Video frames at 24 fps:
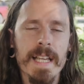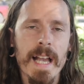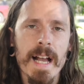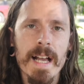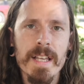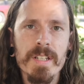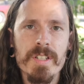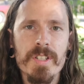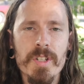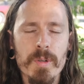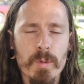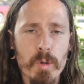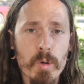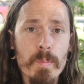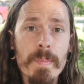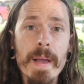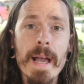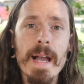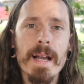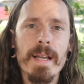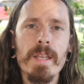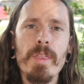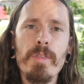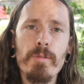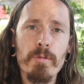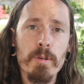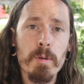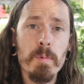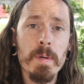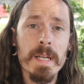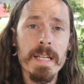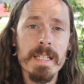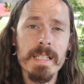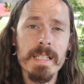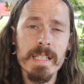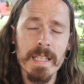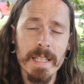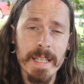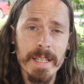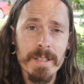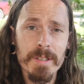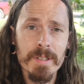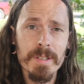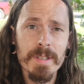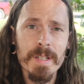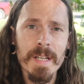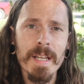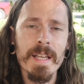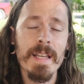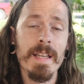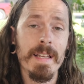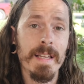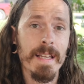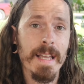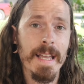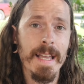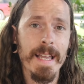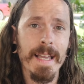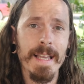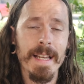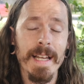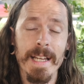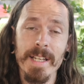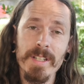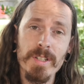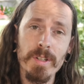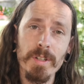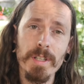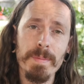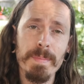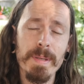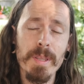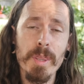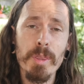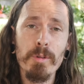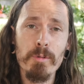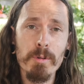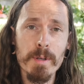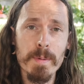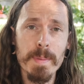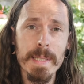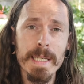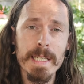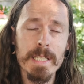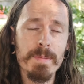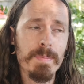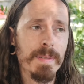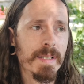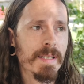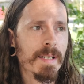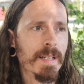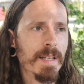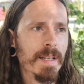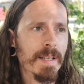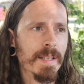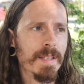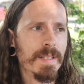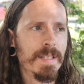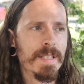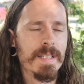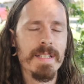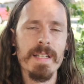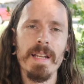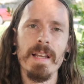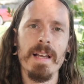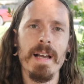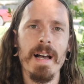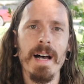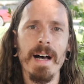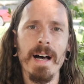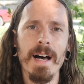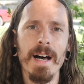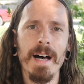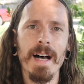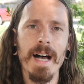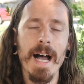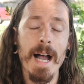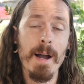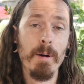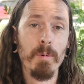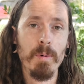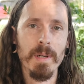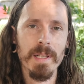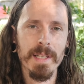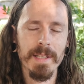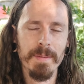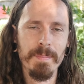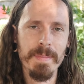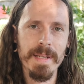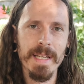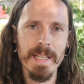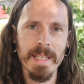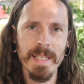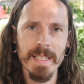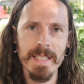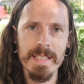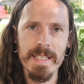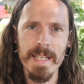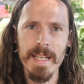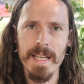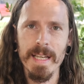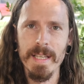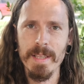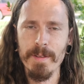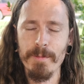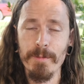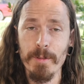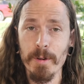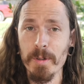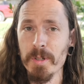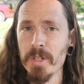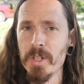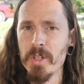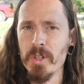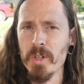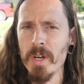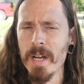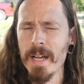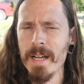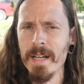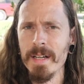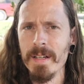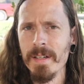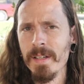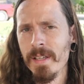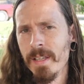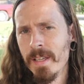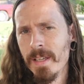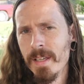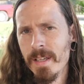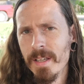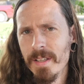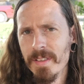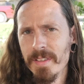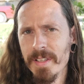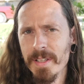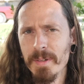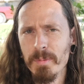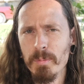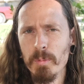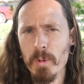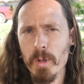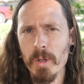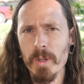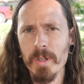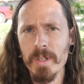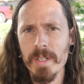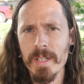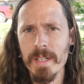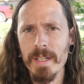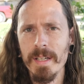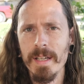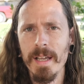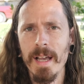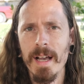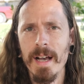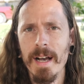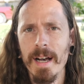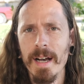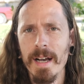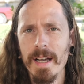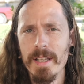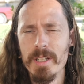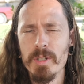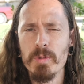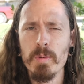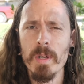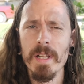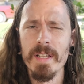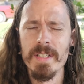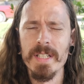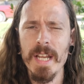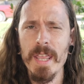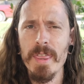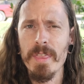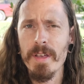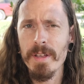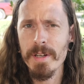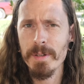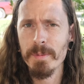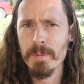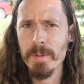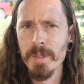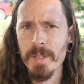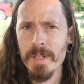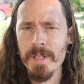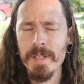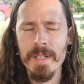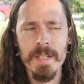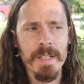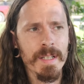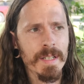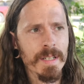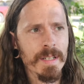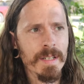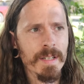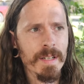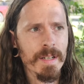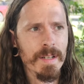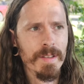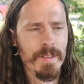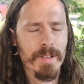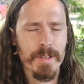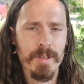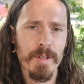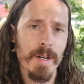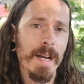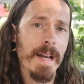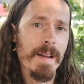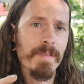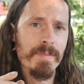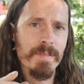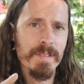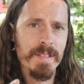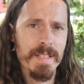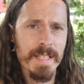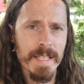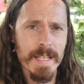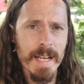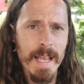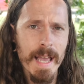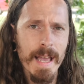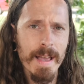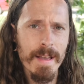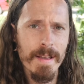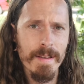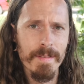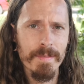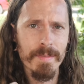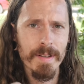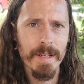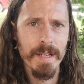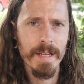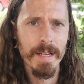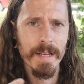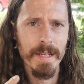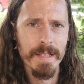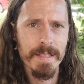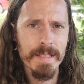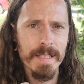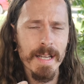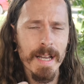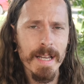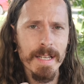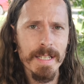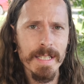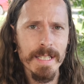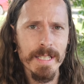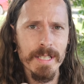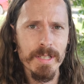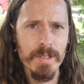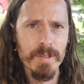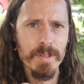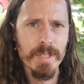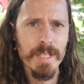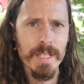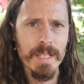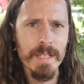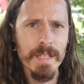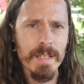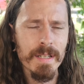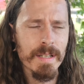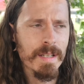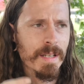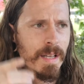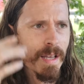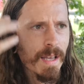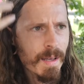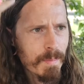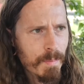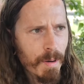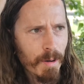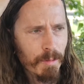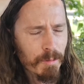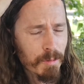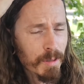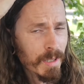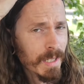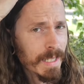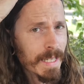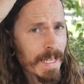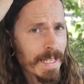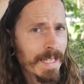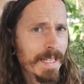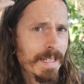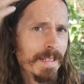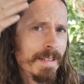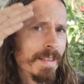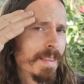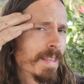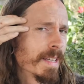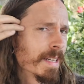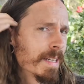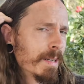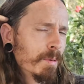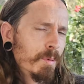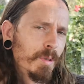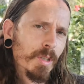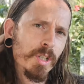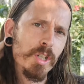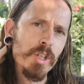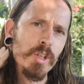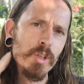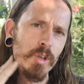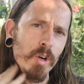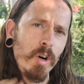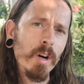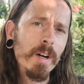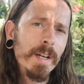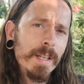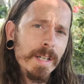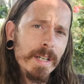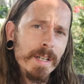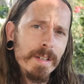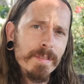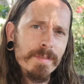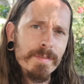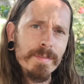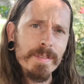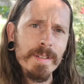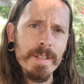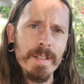guys, so we're back 3 weeks later, and it's only been 3 weeks because I will admittedly say the first trial didn't work as well as I thought it would. The graft did have a tiny union, but really I didn't think it was strong enough.